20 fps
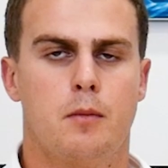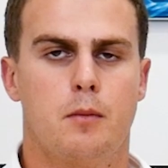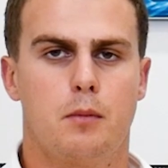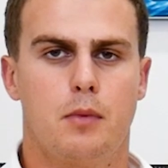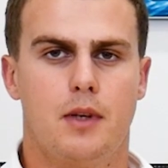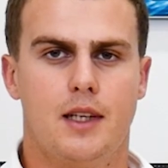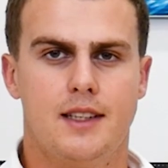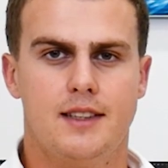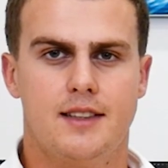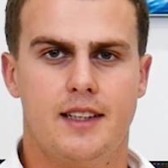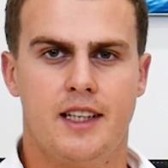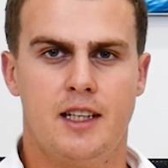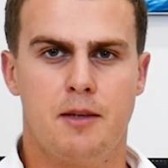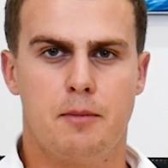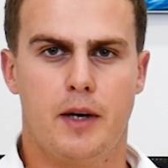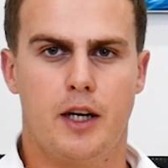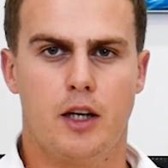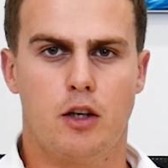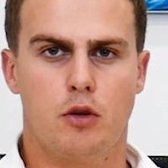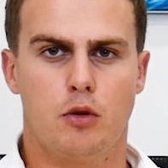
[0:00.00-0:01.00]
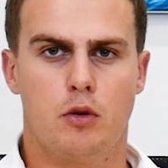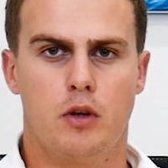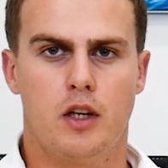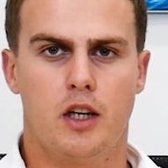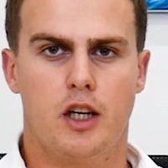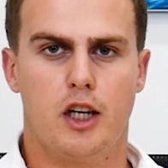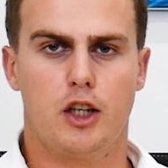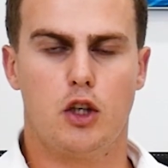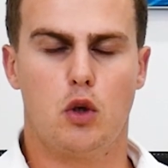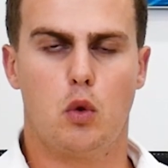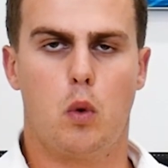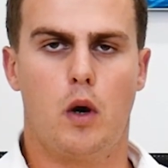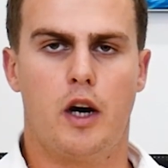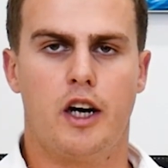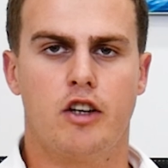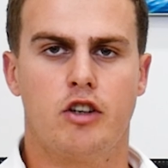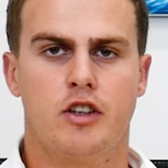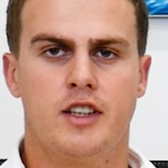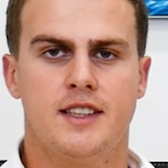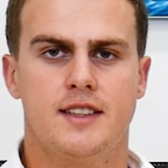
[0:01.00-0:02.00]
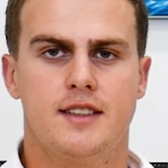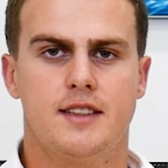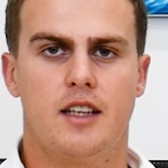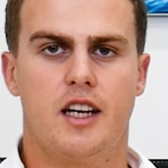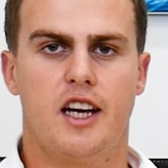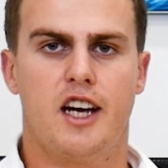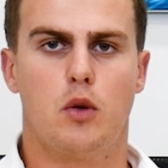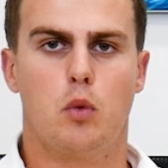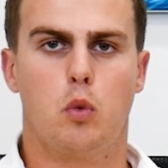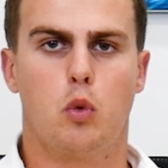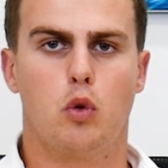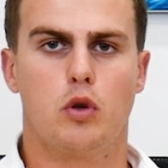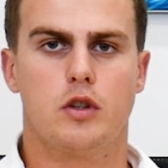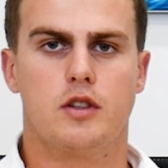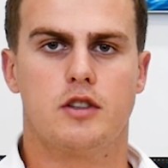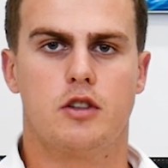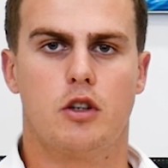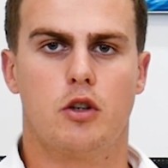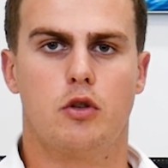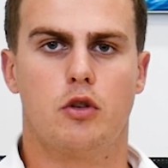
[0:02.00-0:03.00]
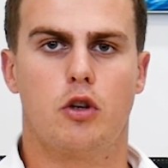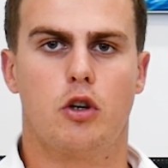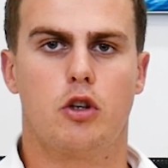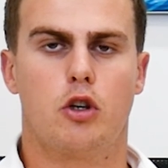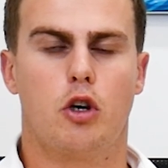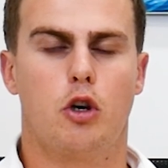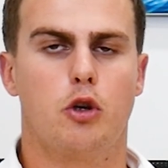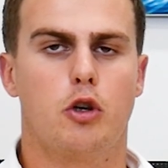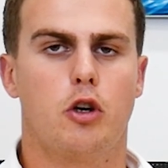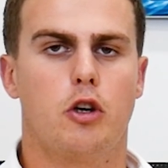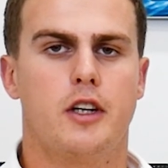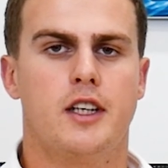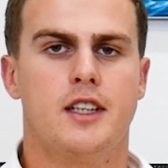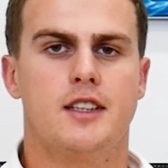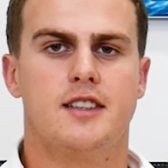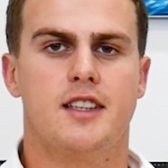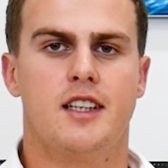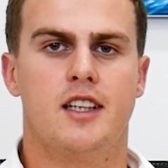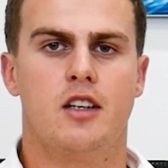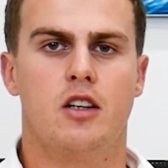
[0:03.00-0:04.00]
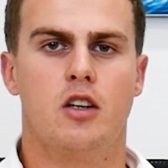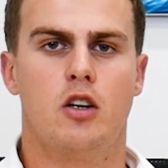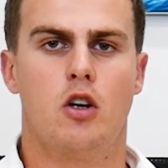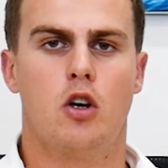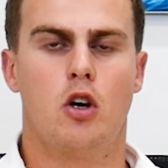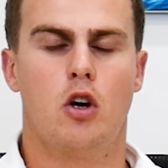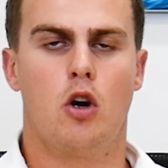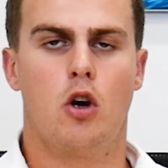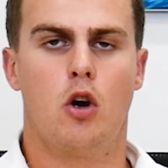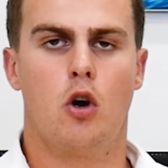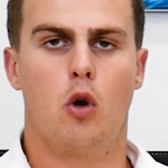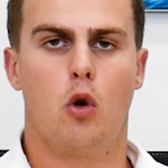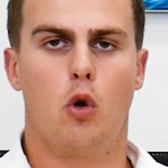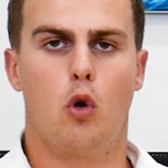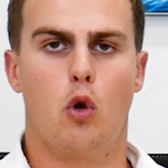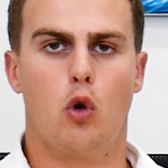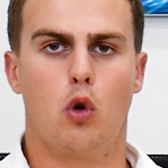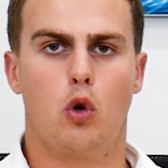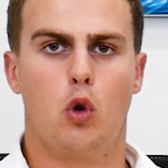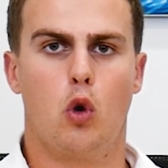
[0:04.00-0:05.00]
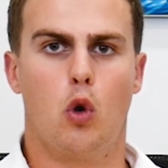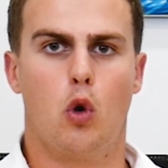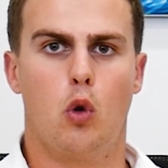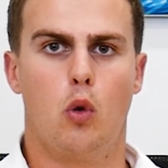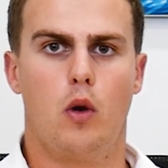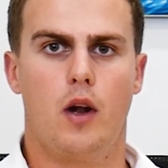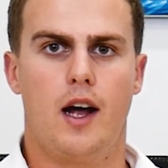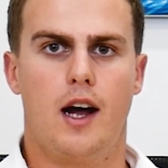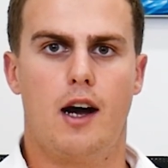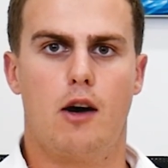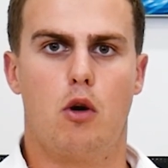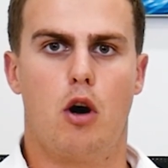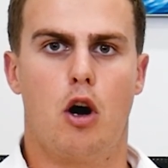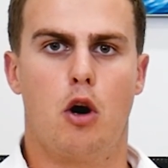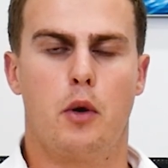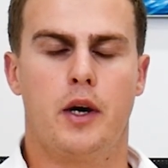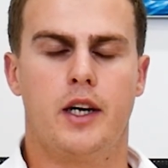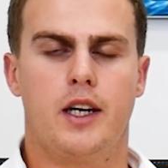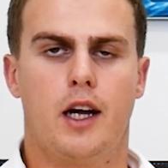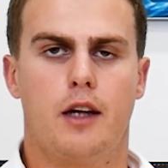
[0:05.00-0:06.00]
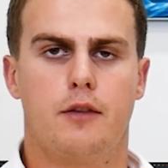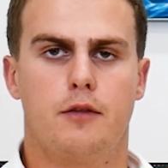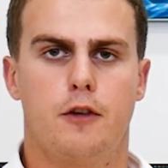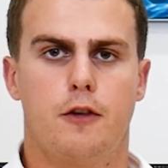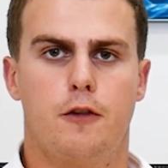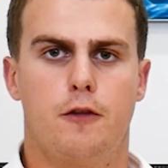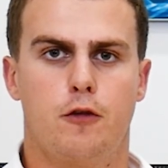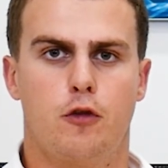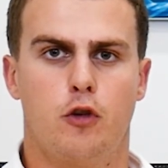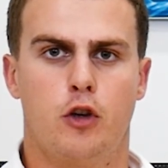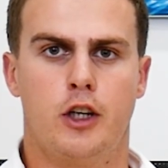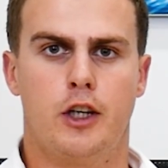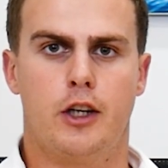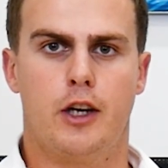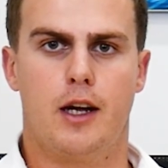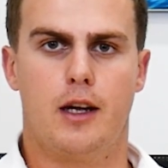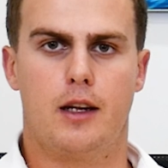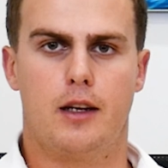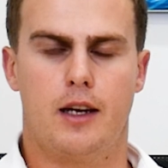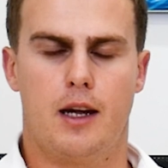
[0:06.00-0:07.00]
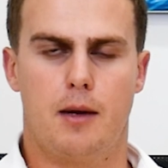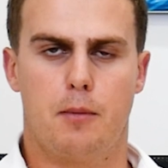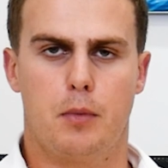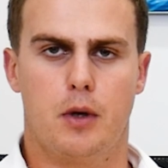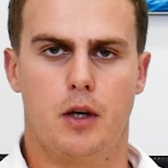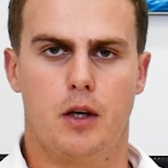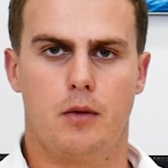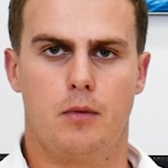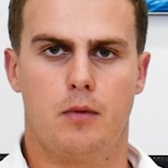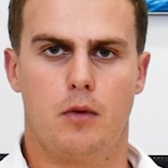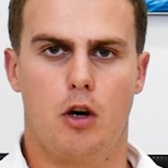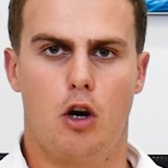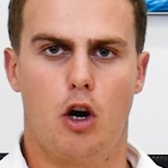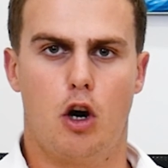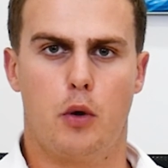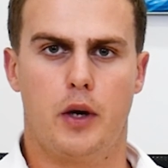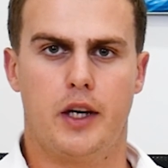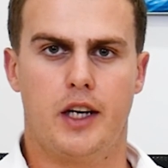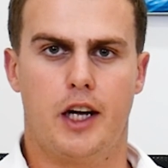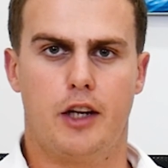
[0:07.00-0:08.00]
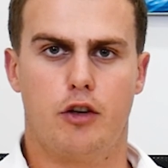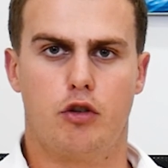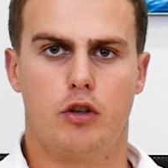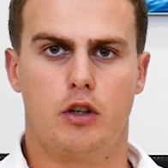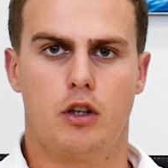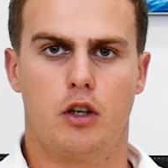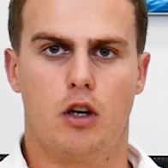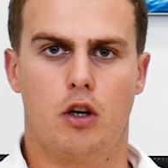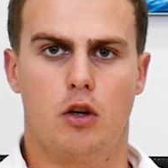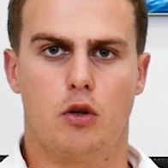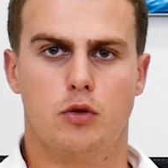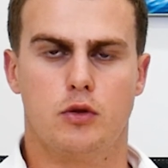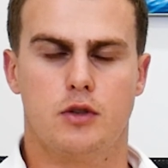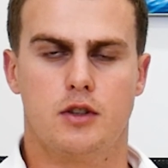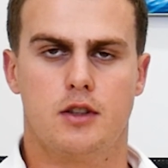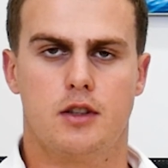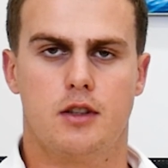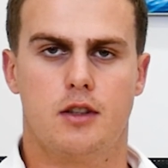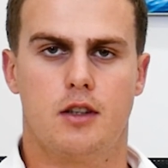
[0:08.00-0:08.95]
please email enquiries@waterstone.co.nz or call our 0800 free number 0800 closed.